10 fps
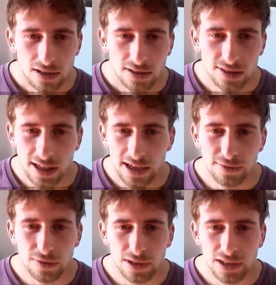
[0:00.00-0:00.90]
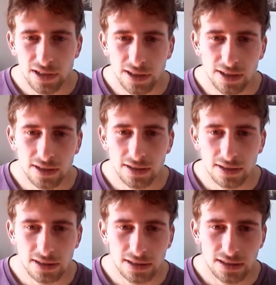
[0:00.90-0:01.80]
Slavery
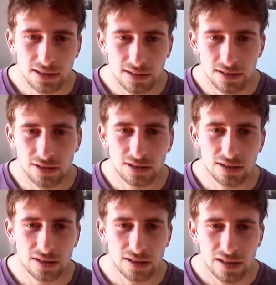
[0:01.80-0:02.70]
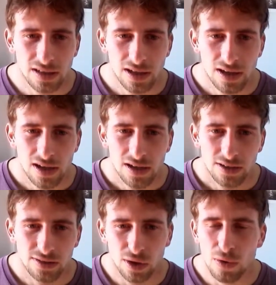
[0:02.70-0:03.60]
is
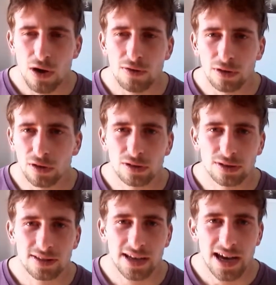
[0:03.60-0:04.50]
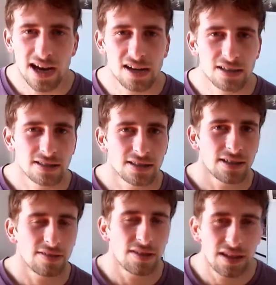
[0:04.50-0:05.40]
so overlooked now
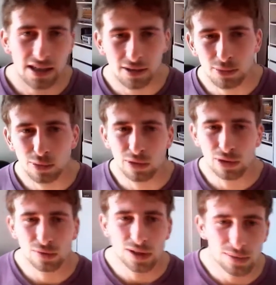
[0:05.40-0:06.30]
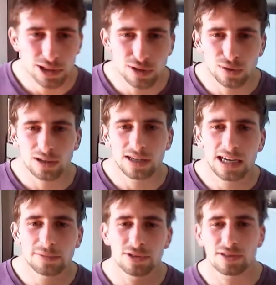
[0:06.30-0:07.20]
in the animal world that we call it
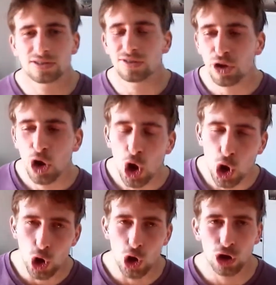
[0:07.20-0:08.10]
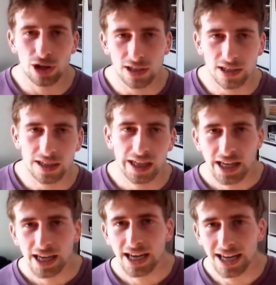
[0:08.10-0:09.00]
names such as herding
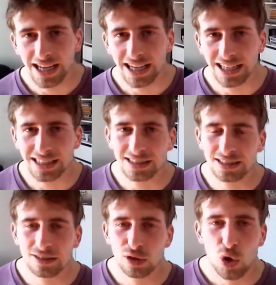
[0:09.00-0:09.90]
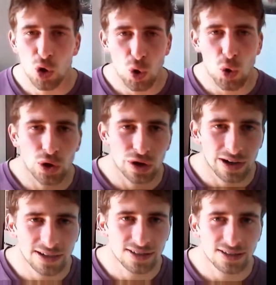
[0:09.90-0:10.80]
and
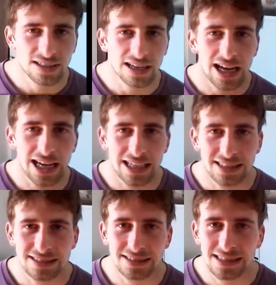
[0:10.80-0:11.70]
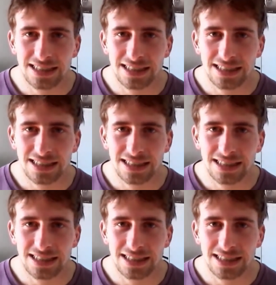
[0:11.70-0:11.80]
organizing, and